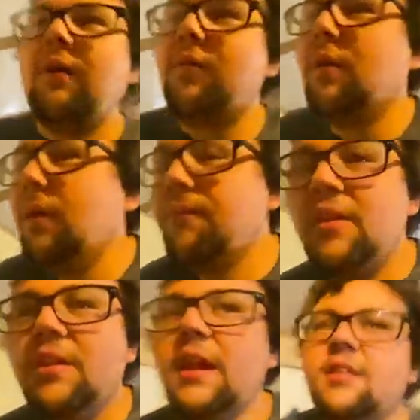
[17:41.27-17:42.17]
What I want
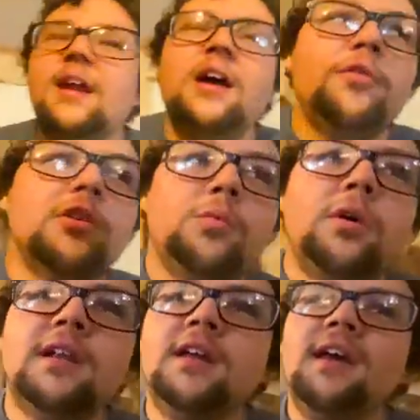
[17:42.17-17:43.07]
fish tanks now for is,
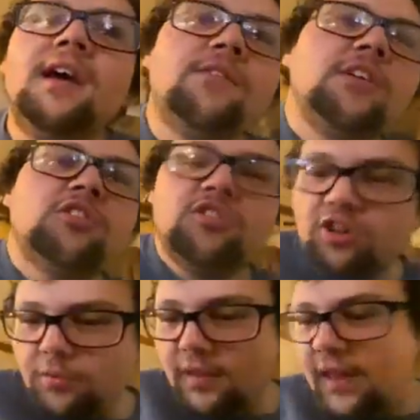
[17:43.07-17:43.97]
one, fish
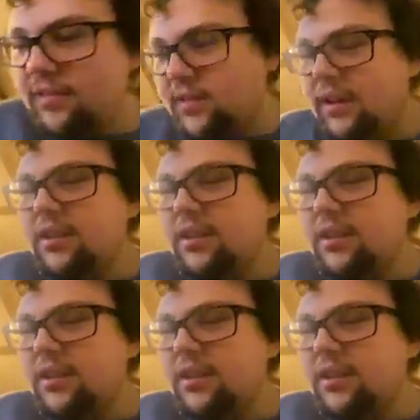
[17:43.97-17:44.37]
are relaxing,